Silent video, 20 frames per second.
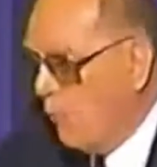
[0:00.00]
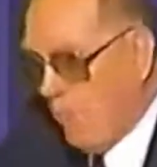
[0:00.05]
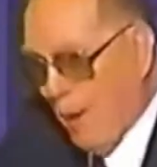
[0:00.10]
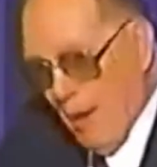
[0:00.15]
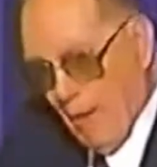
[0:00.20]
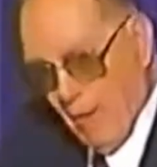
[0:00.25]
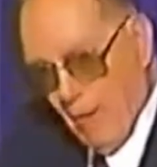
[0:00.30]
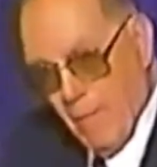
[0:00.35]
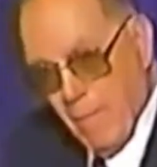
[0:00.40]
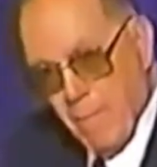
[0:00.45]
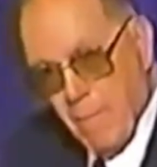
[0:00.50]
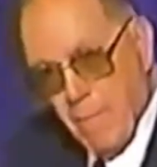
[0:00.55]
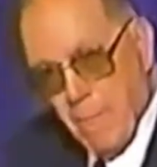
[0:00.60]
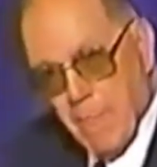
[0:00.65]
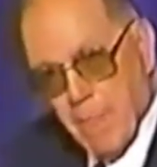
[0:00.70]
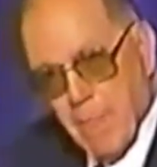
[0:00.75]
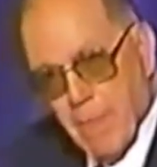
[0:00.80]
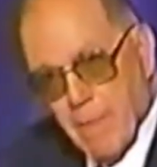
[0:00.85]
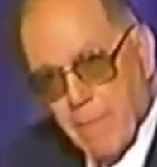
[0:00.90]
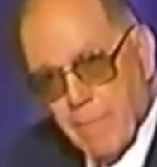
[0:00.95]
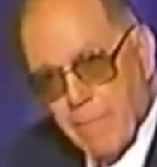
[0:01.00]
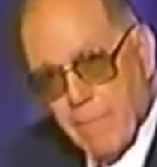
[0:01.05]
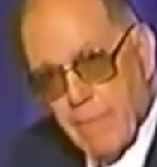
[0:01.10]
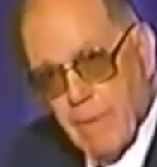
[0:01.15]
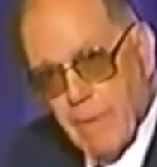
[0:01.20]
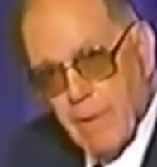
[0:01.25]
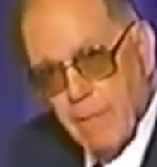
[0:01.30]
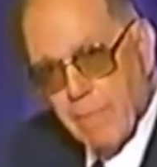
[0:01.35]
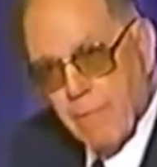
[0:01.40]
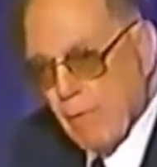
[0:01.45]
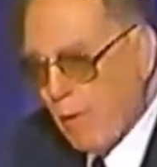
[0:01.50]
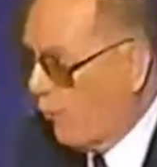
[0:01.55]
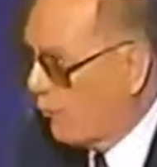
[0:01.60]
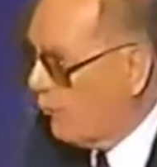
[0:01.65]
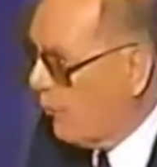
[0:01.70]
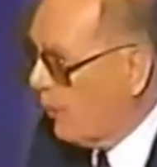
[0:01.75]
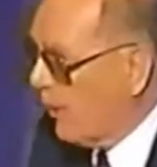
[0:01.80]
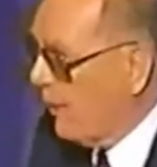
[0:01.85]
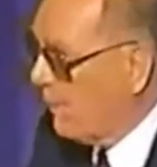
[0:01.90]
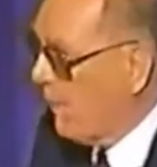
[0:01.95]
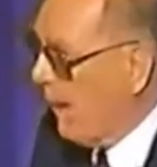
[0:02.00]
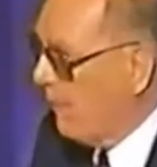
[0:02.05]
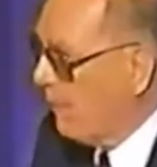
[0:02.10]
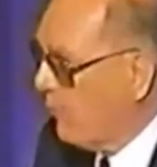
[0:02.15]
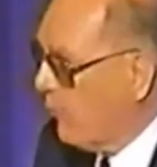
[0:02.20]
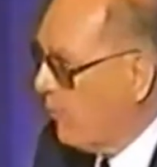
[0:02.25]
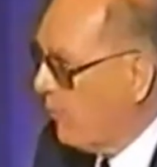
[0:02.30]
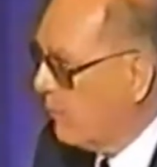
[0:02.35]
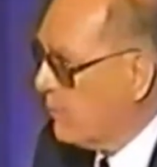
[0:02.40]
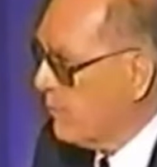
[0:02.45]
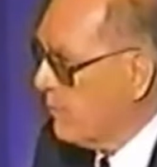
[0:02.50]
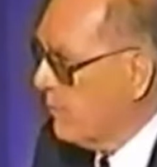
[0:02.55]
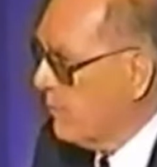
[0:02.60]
better for those who come after us.